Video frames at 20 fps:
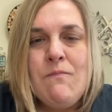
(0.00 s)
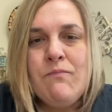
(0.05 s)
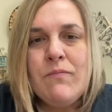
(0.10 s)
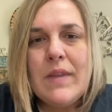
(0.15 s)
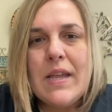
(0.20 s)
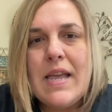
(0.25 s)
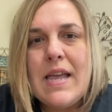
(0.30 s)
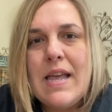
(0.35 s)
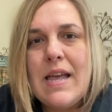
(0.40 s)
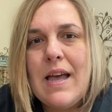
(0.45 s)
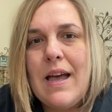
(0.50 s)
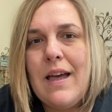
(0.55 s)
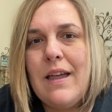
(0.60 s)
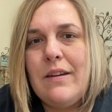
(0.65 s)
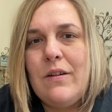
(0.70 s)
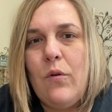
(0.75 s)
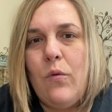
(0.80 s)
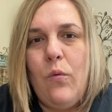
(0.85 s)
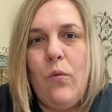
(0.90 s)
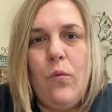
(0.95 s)

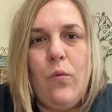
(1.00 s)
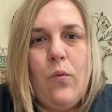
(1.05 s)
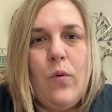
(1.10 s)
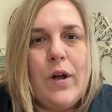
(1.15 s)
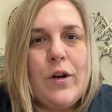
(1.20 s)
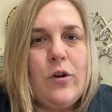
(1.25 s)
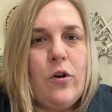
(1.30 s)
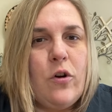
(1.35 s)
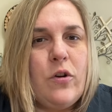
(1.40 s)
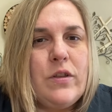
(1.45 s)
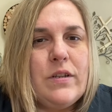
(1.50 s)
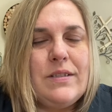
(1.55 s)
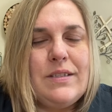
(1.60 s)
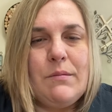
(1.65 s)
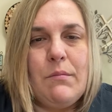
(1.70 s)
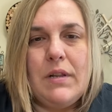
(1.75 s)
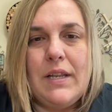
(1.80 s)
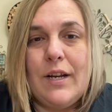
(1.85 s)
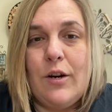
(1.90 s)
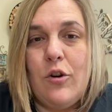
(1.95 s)
and what are the
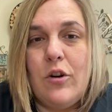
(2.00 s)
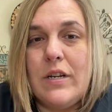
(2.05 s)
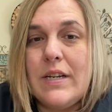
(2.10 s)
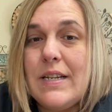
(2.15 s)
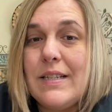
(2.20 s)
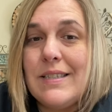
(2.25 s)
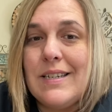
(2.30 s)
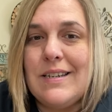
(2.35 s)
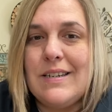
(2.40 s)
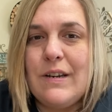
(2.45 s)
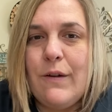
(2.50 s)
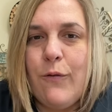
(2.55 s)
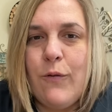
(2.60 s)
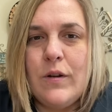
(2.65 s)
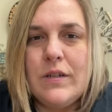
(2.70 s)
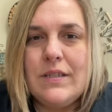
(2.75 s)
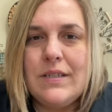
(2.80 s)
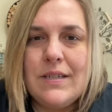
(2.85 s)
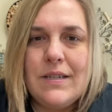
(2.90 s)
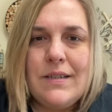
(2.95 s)
similarities and
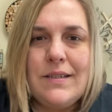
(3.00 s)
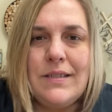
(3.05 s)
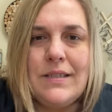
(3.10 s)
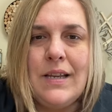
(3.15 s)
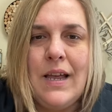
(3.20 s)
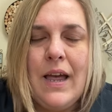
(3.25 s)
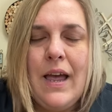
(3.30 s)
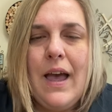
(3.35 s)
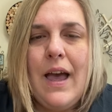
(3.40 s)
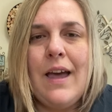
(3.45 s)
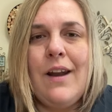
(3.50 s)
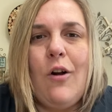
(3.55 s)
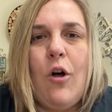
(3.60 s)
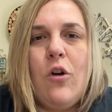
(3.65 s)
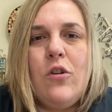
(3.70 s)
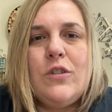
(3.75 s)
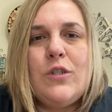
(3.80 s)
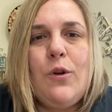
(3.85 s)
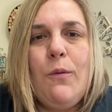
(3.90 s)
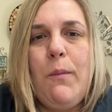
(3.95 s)
differences, and
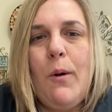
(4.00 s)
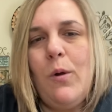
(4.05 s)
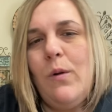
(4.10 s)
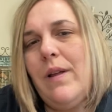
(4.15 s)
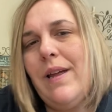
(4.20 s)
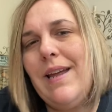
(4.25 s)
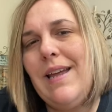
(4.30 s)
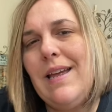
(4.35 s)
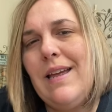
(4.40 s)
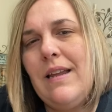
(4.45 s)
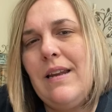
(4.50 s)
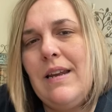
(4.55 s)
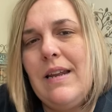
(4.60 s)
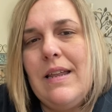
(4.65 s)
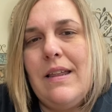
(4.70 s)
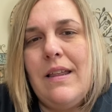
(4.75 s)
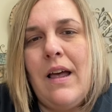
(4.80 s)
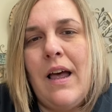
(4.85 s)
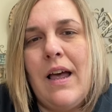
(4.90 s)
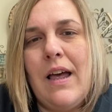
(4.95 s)
also pulling
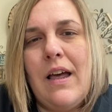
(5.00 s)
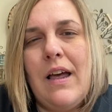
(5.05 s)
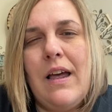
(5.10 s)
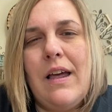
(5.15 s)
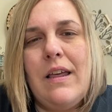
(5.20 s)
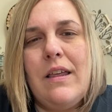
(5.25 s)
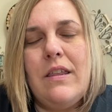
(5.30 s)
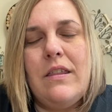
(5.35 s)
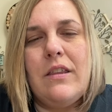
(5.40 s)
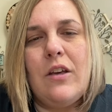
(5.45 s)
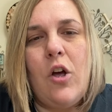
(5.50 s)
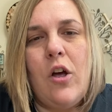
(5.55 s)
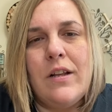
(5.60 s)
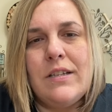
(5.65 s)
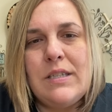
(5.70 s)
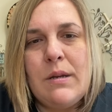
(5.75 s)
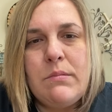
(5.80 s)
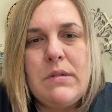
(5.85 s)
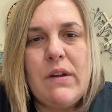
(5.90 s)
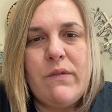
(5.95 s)
in the
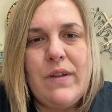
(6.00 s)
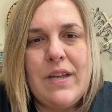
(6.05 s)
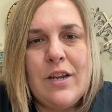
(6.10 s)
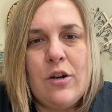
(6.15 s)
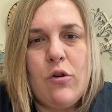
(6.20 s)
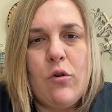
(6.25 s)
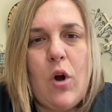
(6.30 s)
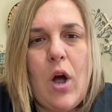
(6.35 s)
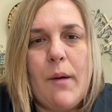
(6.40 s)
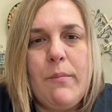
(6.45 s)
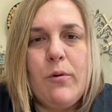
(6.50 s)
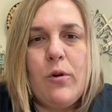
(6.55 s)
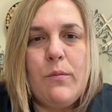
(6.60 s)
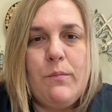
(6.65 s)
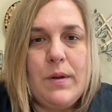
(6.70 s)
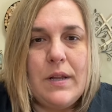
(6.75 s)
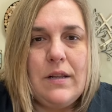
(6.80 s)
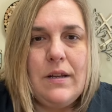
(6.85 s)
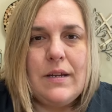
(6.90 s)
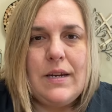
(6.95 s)
concept of
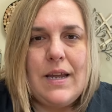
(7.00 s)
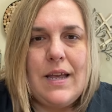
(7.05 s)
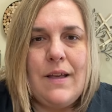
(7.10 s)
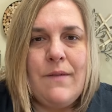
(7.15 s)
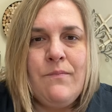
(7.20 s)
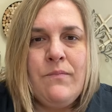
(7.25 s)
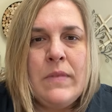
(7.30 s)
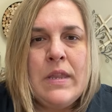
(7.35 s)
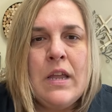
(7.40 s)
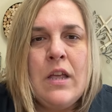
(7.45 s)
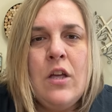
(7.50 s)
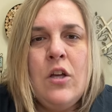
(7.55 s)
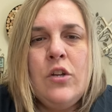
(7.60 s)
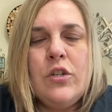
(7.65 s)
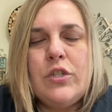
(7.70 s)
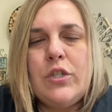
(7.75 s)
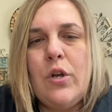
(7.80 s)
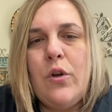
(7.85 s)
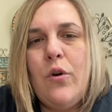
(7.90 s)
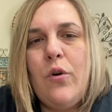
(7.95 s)
interoperability.
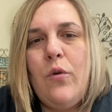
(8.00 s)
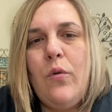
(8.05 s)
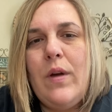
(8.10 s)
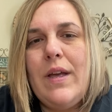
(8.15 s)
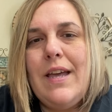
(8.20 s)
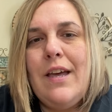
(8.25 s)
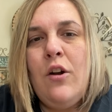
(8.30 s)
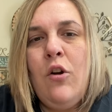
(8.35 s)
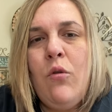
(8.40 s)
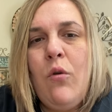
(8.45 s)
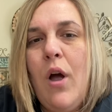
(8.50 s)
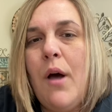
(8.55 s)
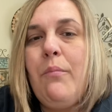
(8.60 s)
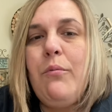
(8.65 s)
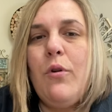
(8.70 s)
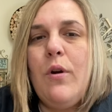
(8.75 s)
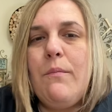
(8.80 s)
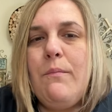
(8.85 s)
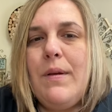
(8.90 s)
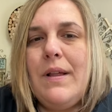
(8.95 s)
So
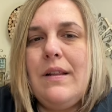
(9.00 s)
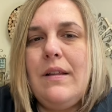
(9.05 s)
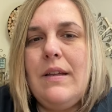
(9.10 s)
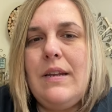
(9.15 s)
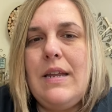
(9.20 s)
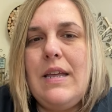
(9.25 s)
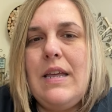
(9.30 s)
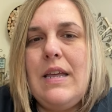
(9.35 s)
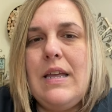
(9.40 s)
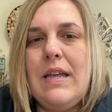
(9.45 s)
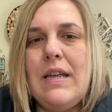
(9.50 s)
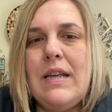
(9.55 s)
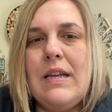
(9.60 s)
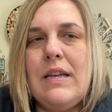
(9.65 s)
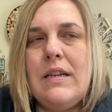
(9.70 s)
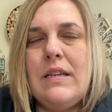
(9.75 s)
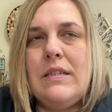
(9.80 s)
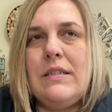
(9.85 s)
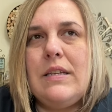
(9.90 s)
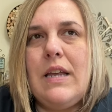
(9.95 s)
interoperability
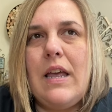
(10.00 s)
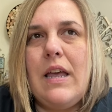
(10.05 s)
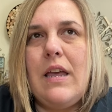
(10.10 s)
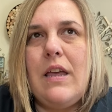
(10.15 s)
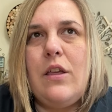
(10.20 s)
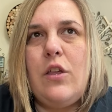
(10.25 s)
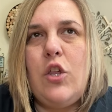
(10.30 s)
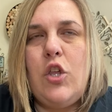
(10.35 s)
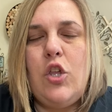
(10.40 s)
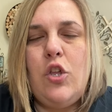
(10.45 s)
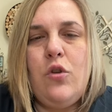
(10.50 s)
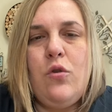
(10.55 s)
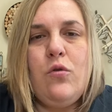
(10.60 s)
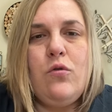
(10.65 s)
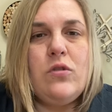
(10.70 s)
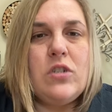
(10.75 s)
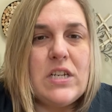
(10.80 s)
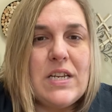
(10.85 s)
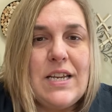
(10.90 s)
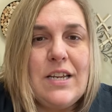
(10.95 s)
is a
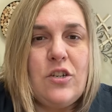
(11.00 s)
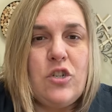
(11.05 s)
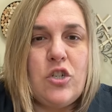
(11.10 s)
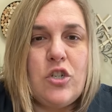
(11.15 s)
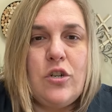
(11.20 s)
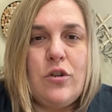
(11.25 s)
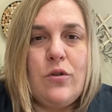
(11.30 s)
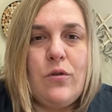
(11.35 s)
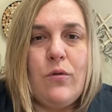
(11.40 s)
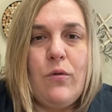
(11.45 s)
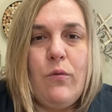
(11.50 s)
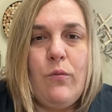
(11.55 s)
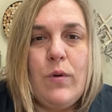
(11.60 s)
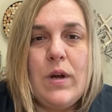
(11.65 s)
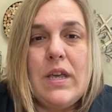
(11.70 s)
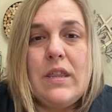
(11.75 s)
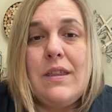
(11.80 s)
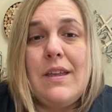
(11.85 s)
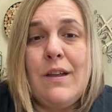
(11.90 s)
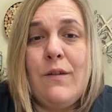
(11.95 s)
huge issue
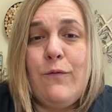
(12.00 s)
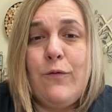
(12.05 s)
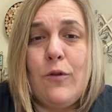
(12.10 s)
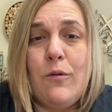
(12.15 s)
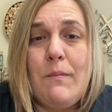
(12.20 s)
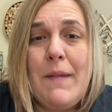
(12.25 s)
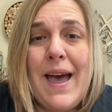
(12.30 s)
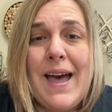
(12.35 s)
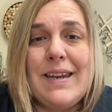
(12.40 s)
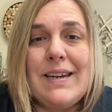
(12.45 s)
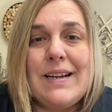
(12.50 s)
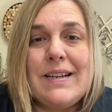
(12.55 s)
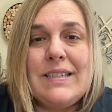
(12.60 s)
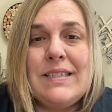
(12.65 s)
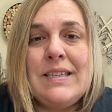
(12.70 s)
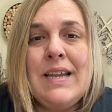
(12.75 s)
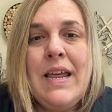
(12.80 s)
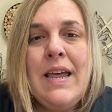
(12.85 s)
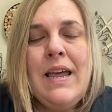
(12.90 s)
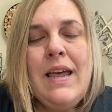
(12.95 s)
with
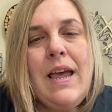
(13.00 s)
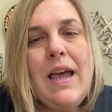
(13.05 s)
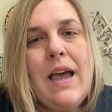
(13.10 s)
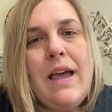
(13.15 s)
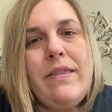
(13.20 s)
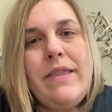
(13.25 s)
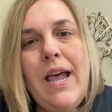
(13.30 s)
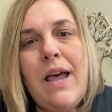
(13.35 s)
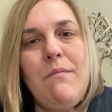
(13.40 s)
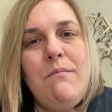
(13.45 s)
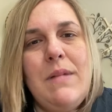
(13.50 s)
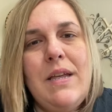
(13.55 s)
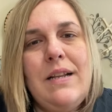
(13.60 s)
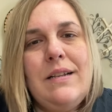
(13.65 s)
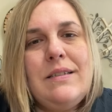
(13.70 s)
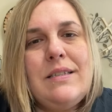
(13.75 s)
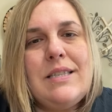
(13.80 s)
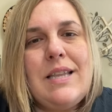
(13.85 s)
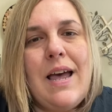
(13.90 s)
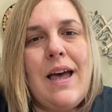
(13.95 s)
informatics, and that
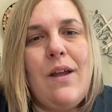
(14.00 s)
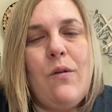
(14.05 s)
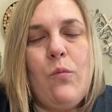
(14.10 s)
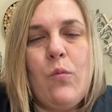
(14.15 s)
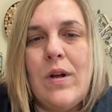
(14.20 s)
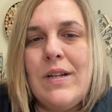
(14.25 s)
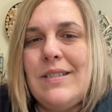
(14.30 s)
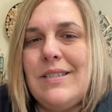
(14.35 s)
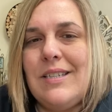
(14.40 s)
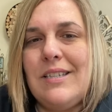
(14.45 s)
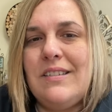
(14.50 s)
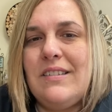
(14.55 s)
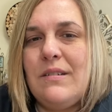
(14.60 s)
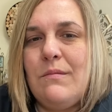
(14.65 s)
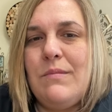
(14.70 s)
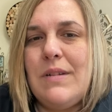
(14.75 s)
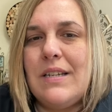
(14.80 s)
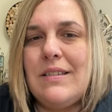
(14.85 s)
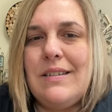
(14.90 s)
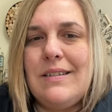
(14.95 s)
means that one
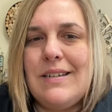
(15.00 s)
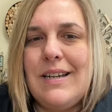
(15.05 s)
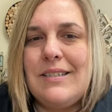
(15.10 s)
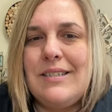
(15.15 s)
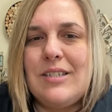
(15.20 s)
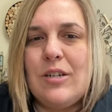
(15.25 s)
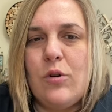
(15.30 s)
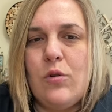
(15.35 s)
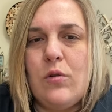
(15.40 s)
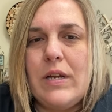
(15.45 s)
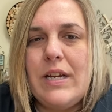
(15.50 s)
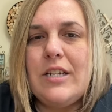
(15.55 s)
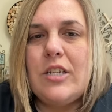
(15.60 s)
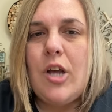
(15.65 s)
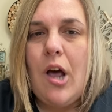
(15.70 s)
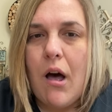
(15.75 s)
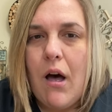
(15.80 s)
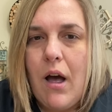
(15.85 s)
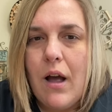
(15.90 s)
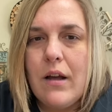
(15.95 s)
system doesn't necessarily
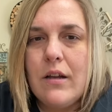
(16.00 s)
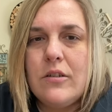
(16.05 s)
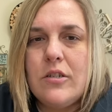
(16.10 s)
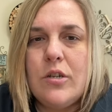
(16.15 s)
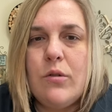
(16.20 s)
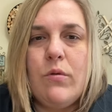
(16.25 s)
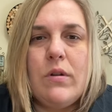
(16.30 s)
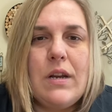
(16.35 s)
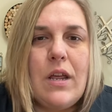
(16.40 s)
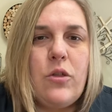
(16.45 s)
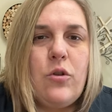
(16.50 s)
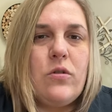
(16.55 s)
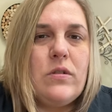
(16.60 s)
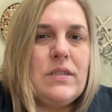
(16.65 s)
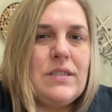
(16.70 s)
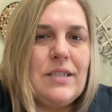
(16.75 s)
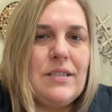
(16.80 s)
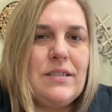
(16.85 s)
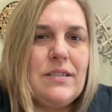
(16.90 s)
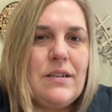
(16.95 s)
talk to another
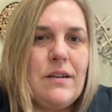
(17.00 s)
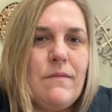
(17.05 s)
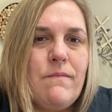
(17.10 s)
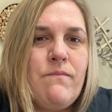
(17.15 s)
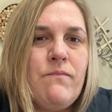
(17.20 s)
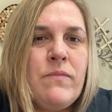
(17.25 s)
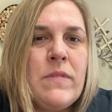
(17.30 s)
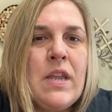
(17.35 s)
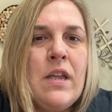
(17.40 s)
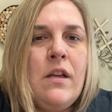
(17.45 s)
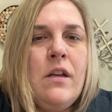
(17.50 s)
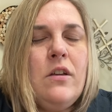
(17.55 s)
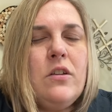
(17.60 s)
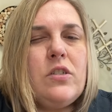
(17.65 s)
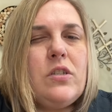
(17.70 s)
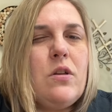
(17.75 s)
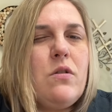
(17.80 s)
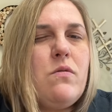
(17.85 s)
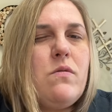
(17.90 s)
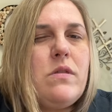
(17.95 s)
system.
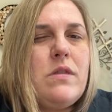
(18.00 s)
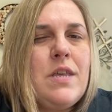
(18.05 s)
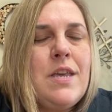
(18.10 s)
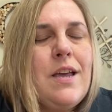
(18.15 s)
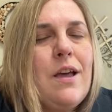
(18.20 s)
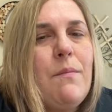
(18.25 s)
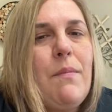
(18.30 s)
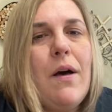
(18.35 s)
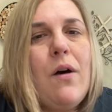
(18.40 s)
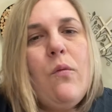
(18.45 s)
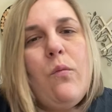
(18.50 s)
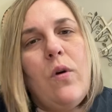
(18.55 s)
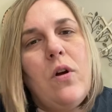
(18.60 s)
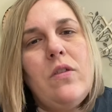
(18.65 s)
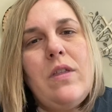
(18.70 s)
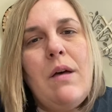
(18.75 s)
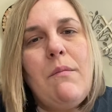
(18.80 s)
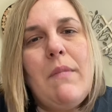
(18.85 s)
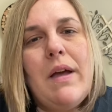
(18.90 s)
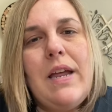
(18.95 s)
So think about where
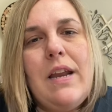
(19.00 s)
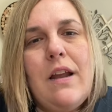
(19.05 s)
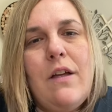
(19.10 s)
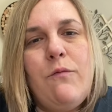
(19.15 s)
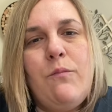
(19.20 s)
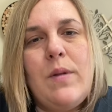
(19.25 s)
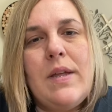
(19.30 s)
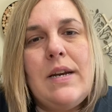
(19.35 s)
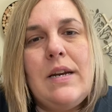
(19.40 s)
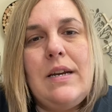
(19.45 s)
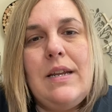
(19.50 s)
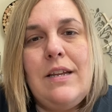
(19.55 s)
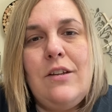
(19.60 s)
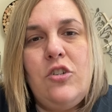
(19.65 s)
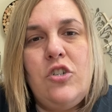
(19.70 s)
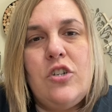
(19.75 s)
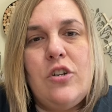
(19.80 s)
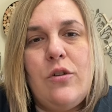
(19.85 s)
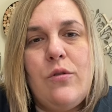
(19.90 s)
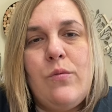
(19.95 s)
that might have been an
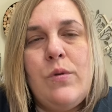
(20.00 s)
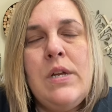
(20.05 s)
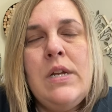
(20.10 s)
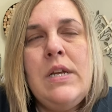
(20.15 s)
issue.